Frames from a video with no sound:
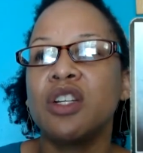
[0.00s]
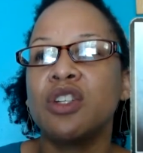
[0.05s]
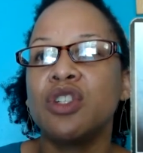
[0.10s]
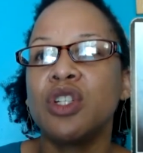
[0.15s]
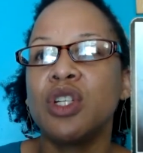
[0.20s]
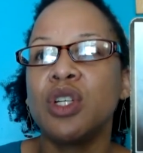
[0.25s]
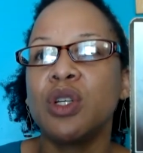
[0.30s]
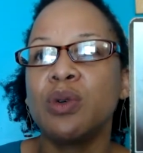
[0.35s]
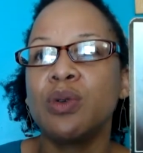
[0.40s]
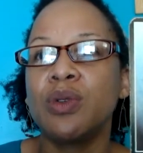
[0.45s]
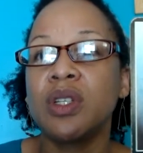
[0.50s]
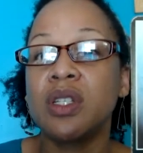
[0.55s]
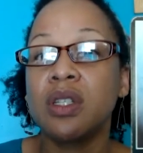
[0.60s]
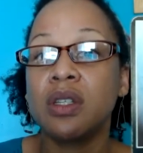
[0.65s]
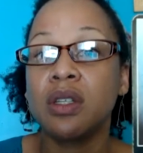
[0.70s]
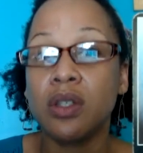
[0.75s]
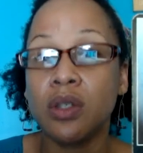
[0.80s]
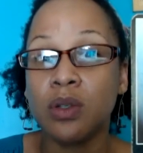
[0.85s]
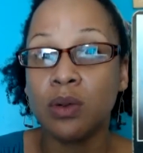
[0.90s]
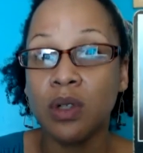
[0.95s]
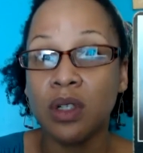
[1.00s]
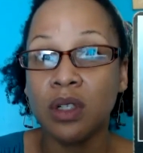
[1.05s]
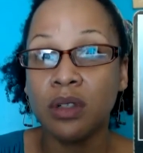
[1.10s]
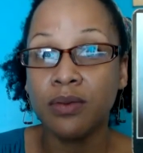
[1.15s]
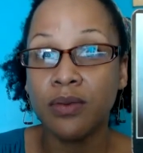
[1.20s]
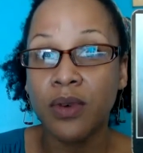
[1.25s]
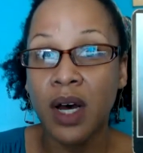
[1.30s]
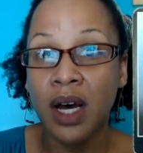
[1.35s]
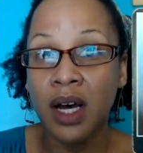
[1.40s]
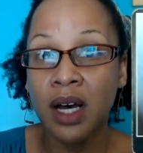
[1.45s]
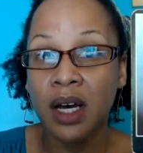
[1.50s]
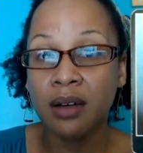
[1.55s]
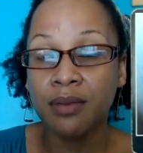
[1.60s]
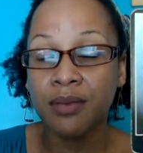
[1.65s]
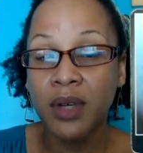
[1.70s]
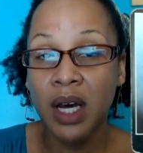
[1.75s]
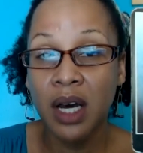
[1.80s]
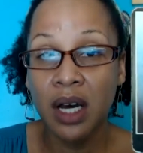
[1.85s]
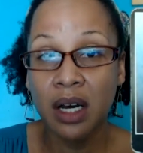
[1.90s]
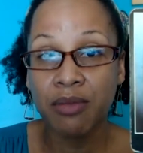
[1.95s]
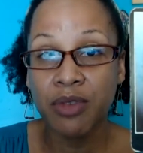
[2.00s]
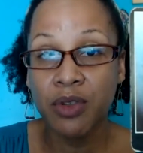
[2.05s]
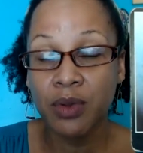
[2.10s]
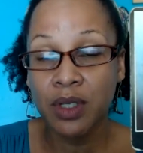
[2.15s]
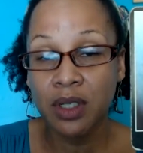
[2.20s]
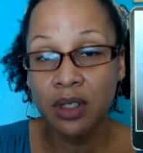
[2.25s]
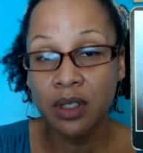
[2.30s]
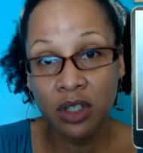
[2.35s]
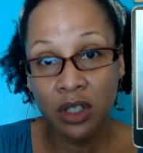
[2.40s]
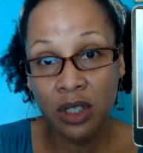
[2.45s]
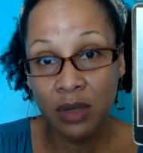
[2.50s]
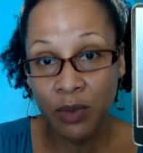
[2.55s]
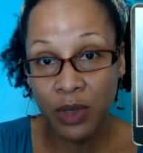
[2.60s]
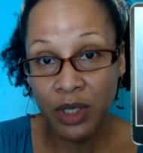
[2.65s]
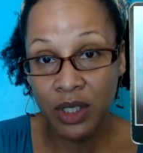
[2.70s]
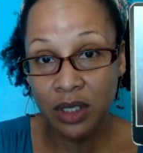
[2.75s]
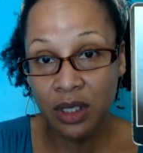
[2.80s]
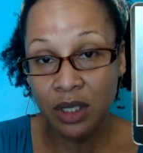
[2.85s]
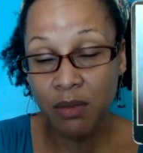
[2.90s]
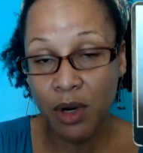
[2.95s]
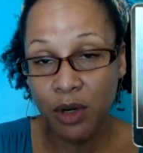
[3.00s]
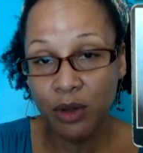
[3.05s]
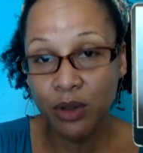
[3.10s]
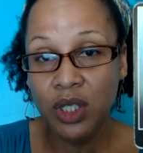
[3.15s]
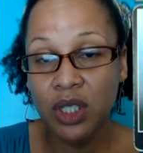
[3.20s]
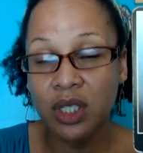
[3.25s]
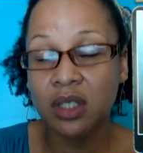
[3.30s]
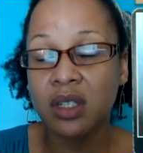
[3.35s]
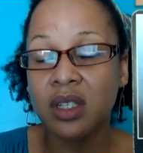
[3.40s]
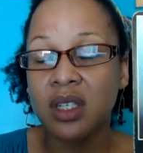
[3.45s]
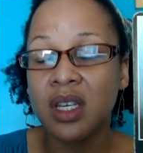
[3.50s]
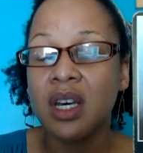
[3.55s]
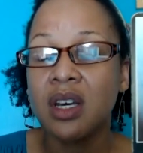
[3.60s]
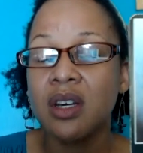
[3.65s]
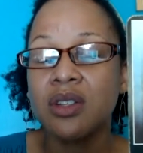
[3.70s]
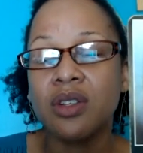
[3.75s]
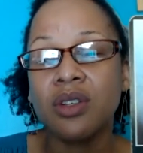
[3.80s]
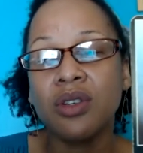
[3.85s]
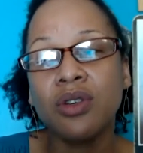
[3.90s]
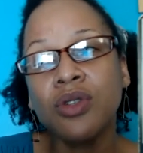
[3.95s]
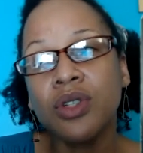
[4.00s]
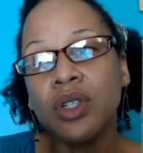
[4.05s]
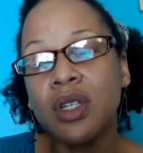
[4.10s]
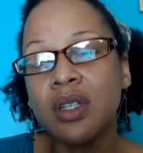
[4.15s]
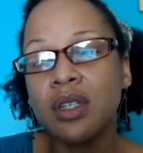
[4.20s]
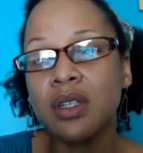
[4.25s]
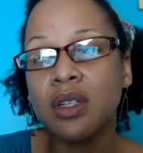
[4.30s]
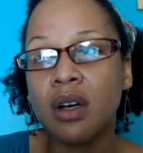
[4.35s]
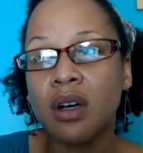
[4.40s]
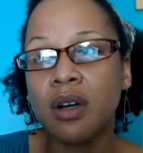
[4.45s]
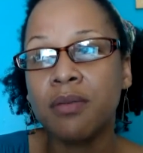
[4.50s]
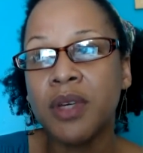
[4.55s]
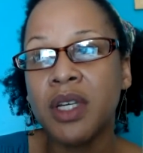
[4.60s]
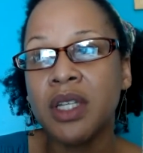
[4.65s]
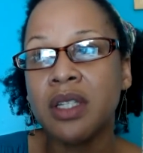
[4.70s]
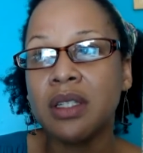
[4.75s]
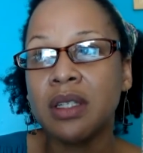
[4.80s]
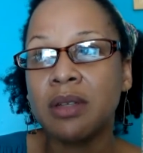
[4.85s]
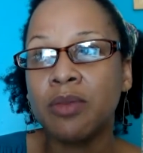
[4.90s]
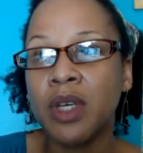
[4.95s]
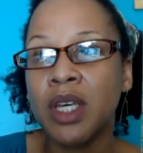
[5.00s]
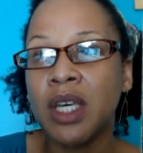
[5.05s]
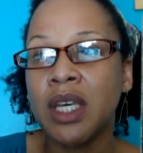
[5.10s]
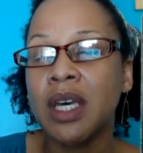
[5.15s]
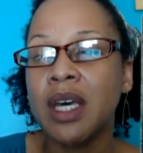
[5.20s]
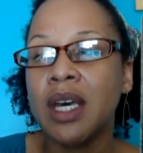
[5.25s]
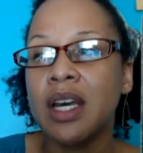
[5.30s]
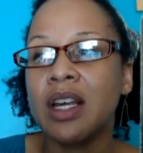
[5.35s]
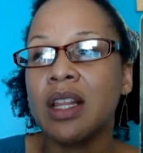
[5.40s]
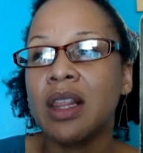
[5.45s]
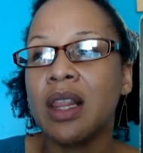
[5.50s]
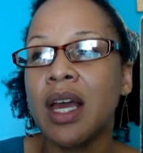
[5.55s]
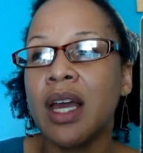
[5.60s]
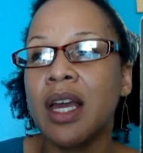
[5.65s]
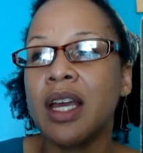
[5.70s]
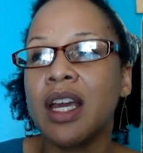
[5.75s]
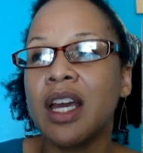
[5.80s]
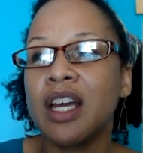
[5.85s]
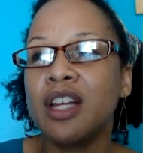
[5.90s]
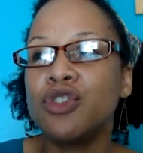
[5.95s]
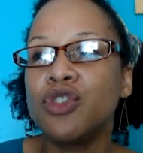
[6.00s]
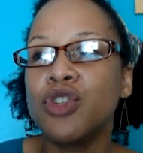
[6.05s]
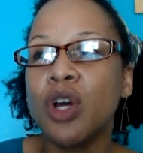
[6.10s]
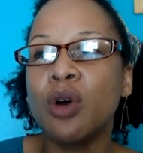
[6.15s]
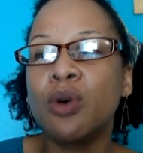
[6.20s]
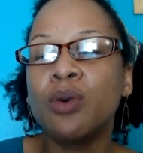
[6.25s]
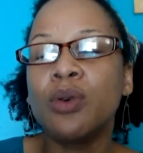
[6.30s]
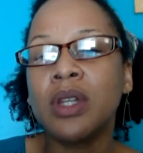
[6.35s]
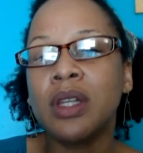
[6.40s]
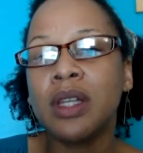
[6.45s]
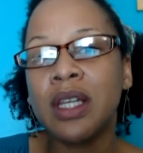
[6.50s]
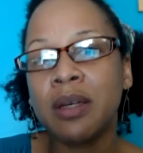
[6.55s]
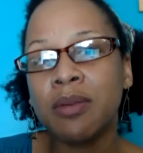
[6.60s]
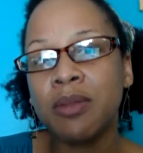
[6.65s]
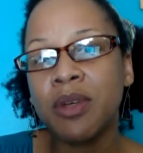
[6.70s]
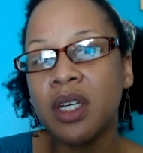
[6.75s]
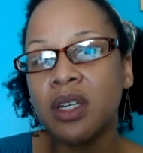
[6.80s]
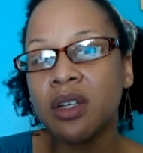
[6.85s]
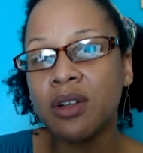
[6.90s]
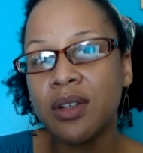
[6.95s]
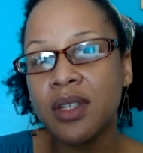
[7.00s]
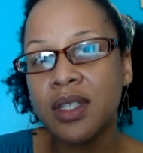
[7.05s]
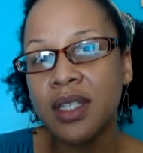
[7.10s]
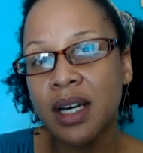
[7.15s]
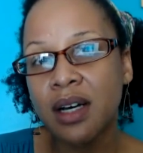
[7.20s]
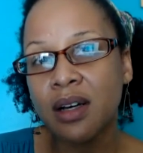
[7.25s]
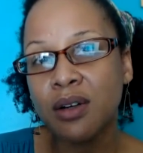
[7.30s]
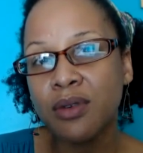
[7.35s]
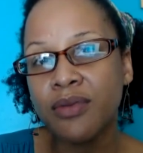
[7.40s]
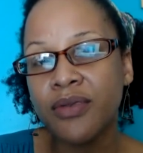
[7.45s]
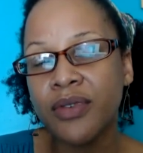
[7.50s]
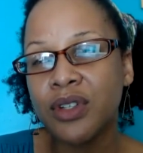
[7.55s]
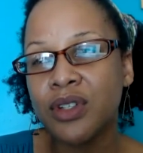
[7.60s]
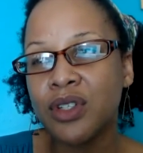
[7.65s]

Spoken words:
to, this is a suit of cups, which is emotions. So usually this card means to me, like, don't limit yourself.